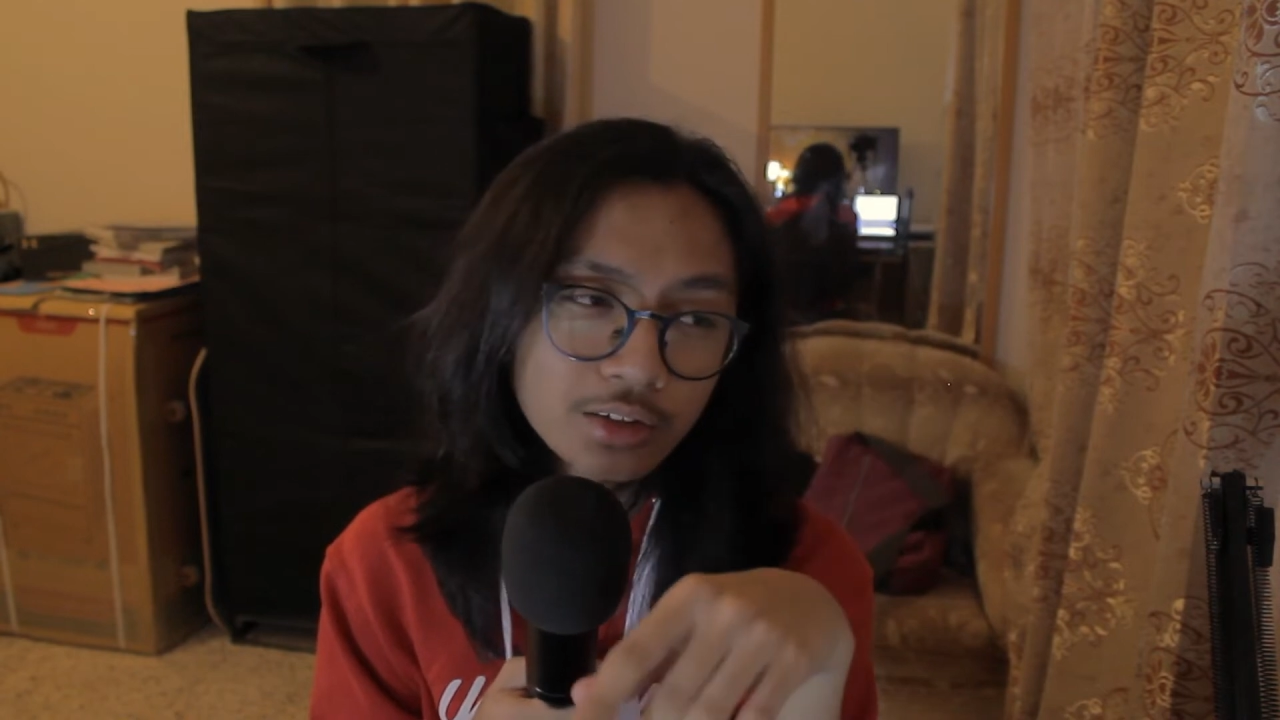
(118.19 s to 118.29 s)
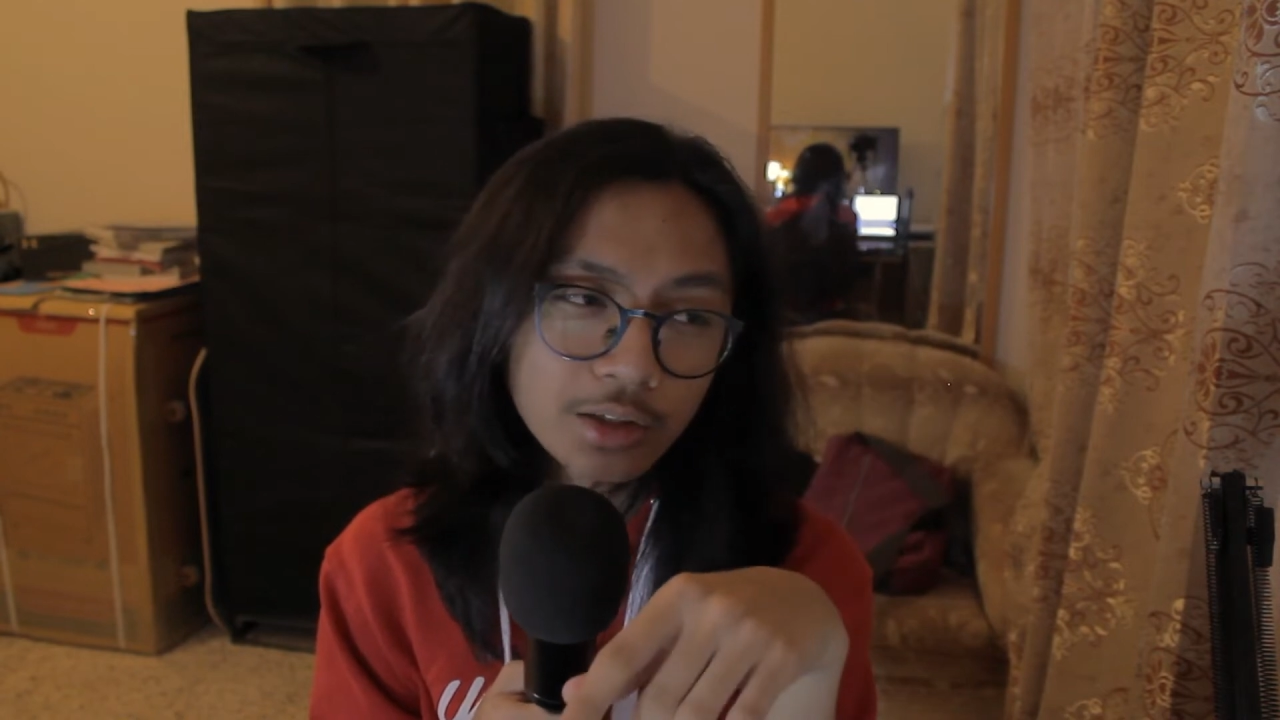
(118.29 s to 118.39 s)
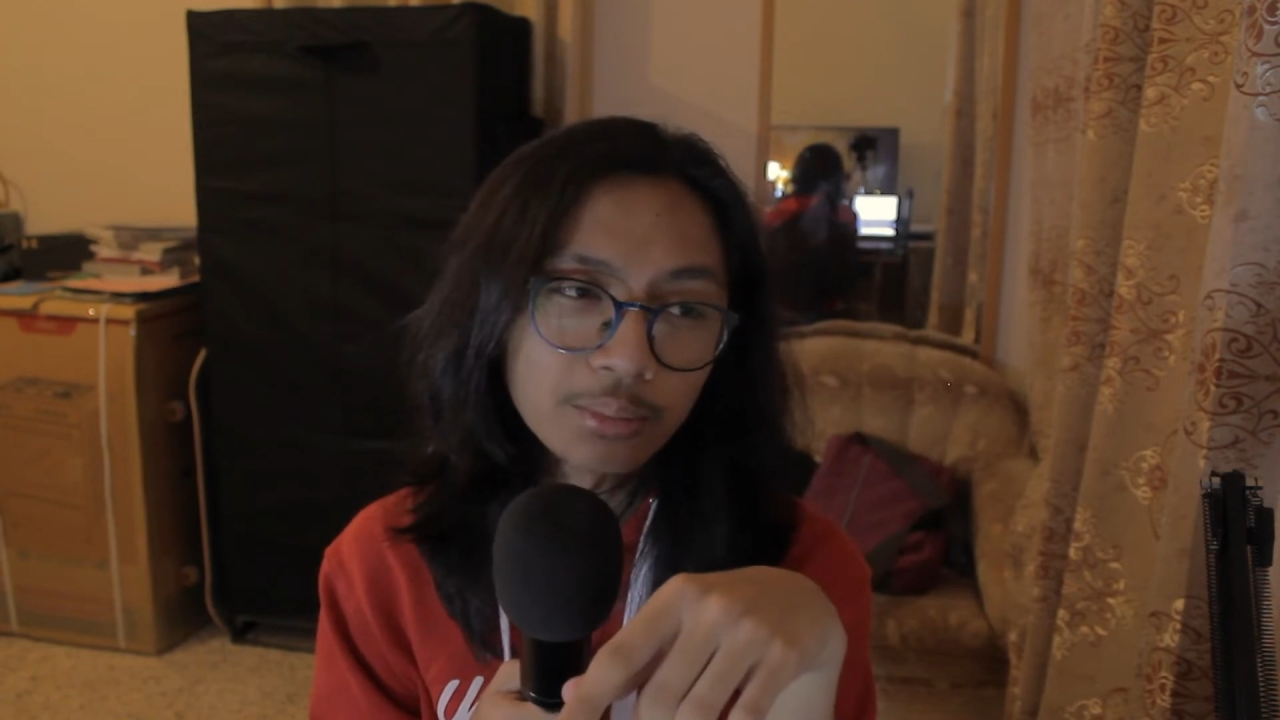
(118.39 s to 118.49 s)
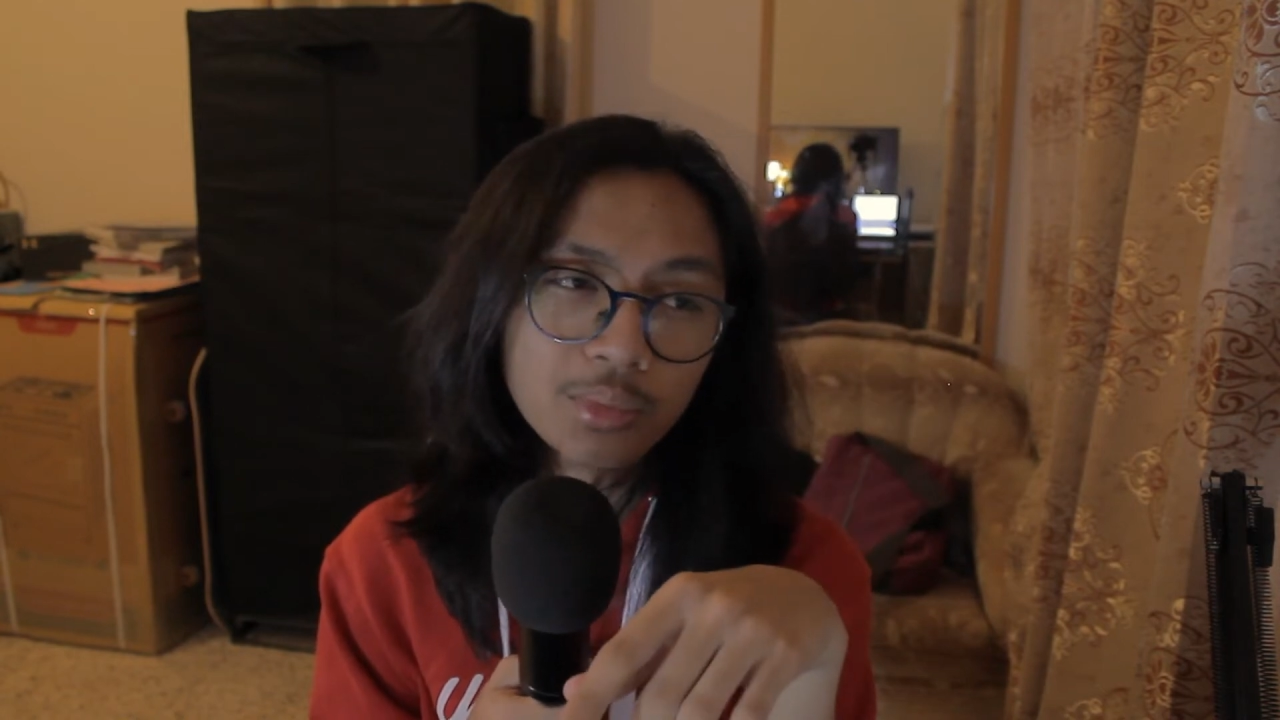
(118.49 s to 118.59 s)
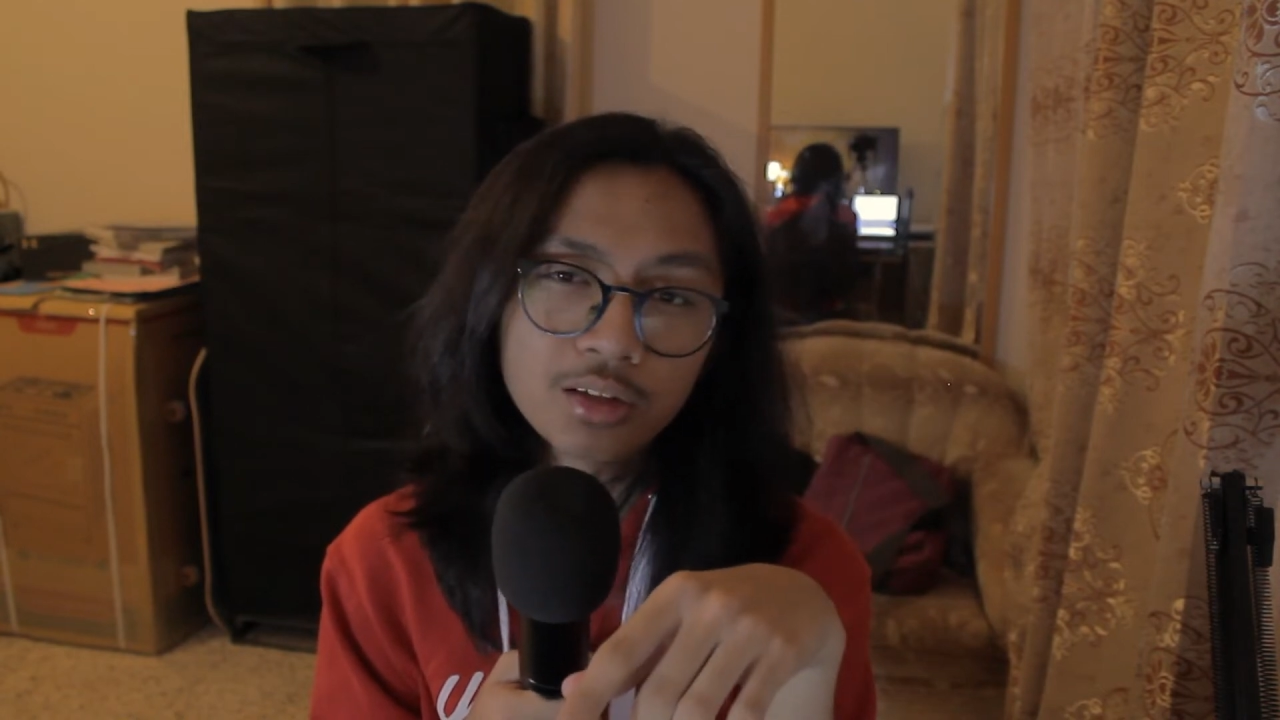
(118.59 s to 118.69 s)

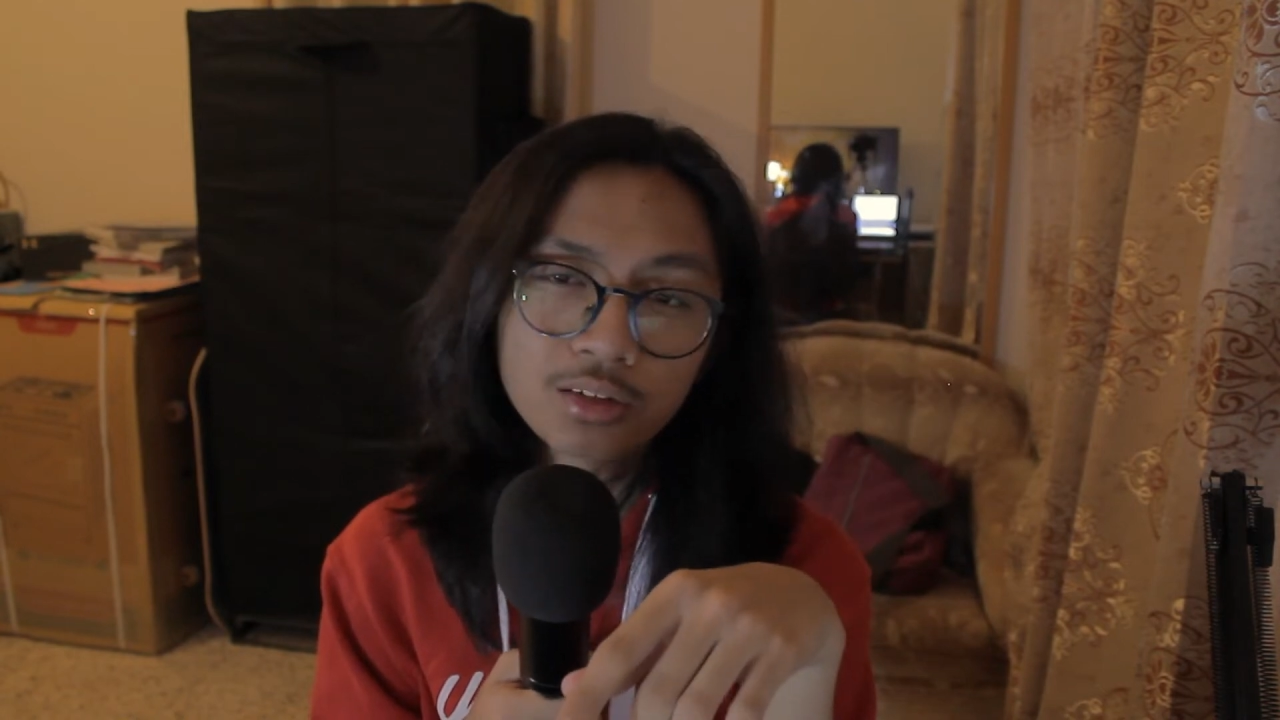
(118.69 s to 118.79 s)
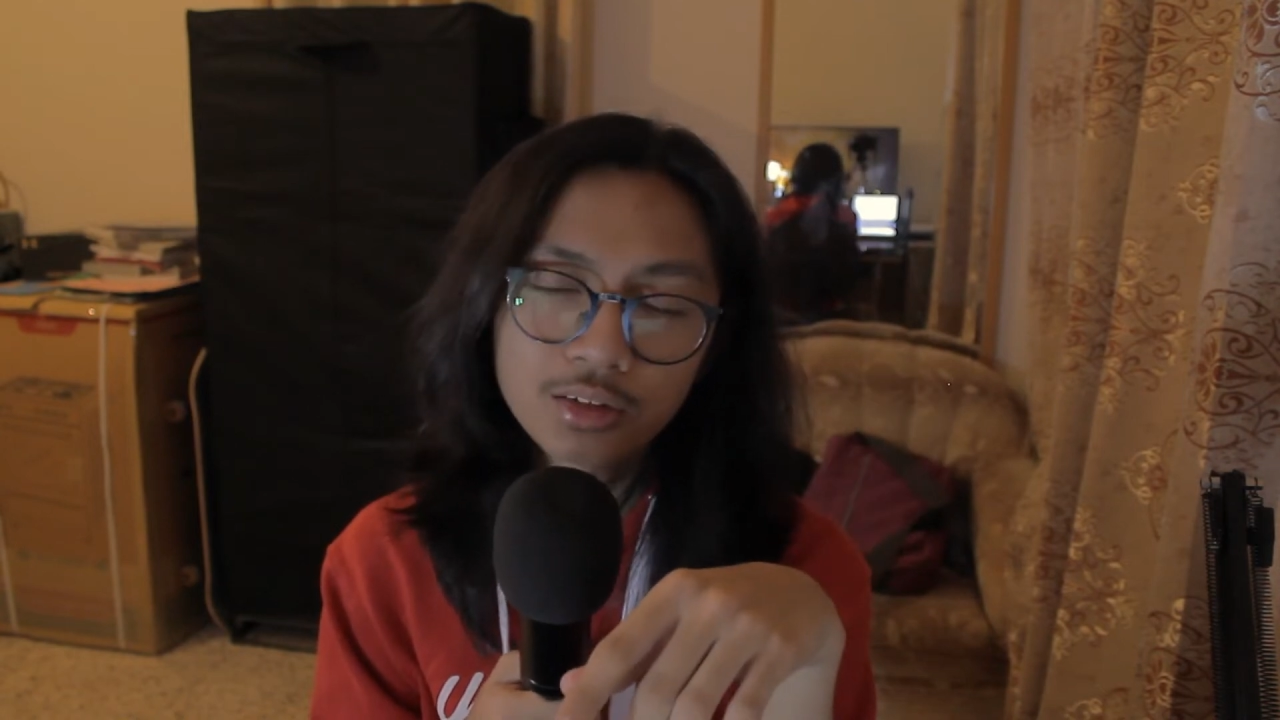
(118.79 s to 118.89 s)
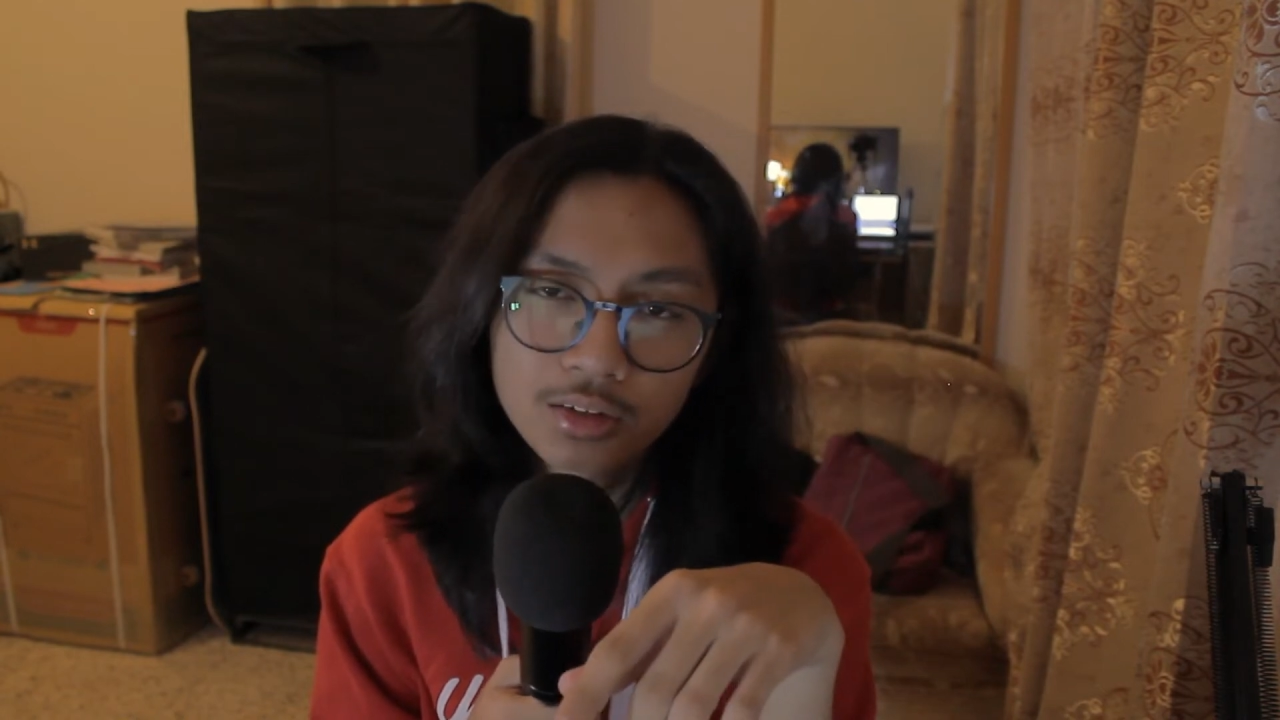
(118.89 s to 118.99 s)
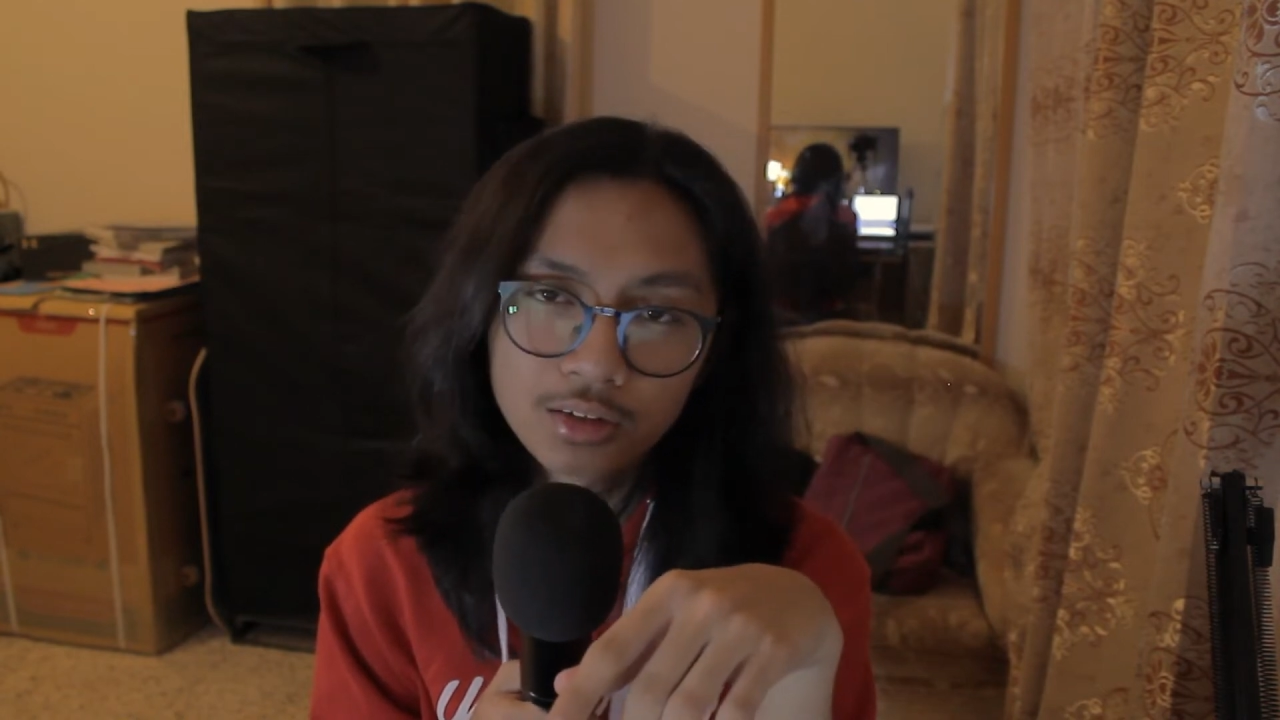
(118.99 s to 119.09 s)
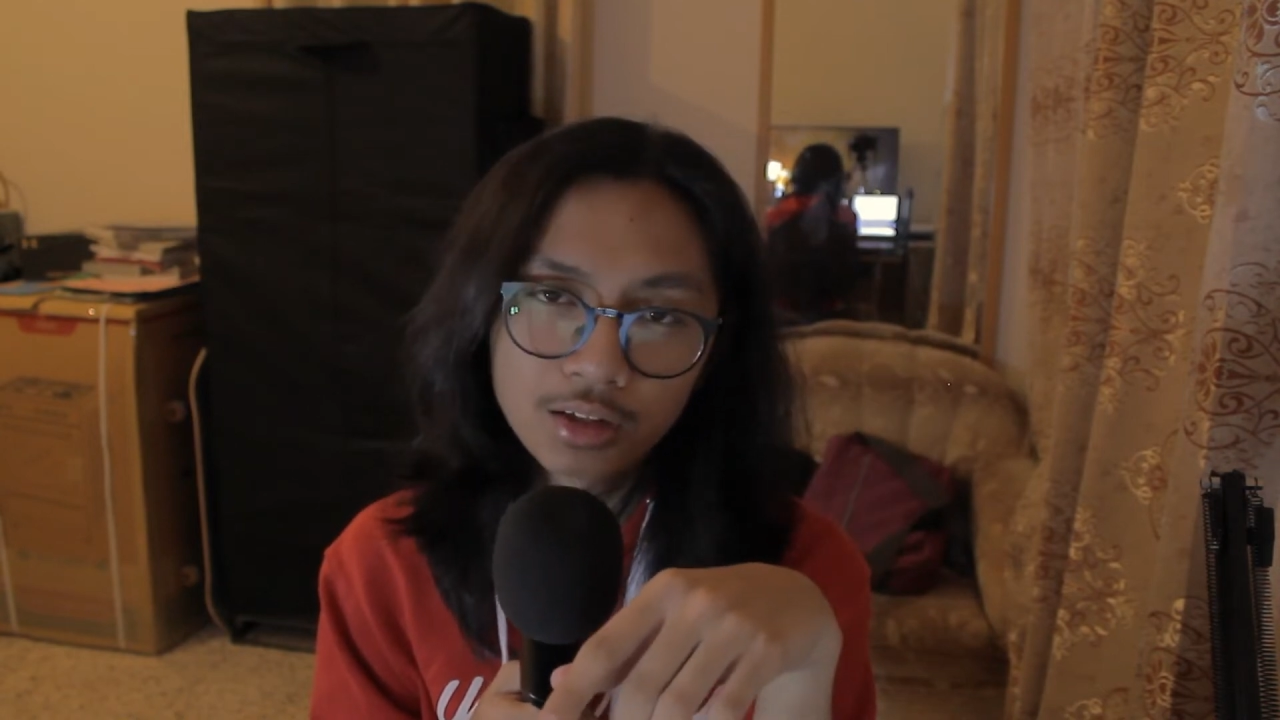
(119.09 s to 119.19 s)
say
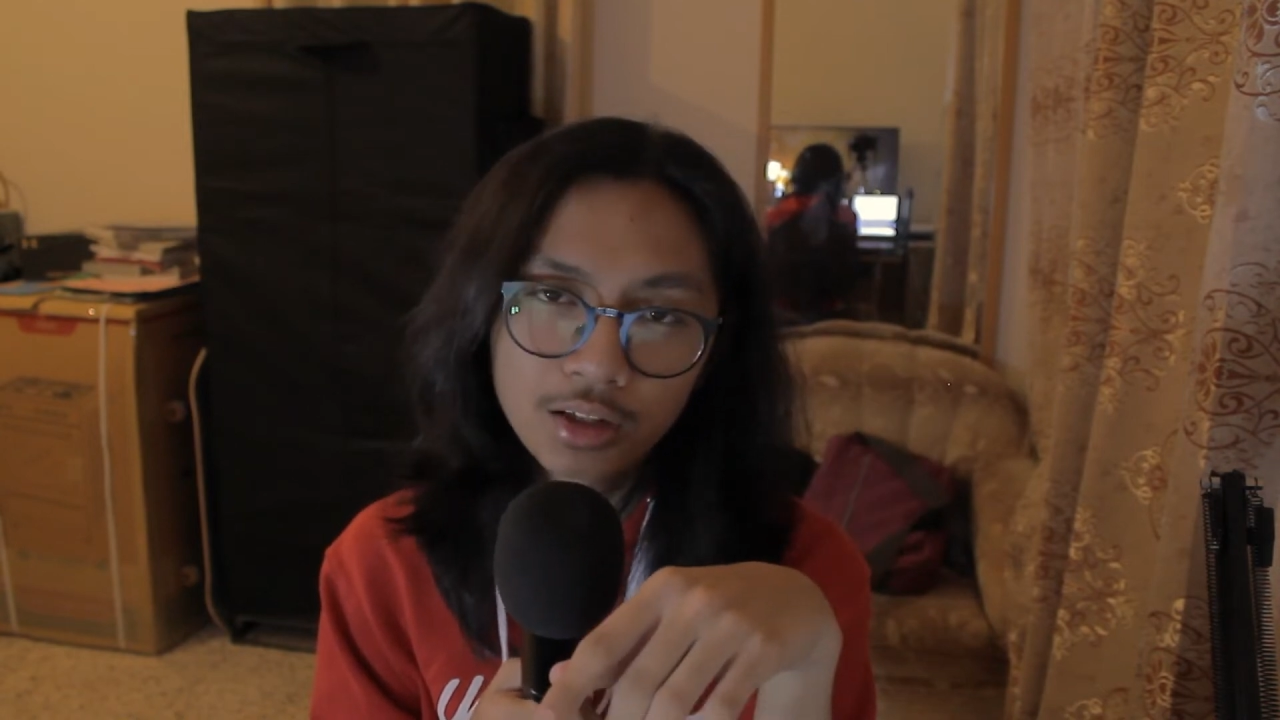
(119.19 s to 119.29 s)
months,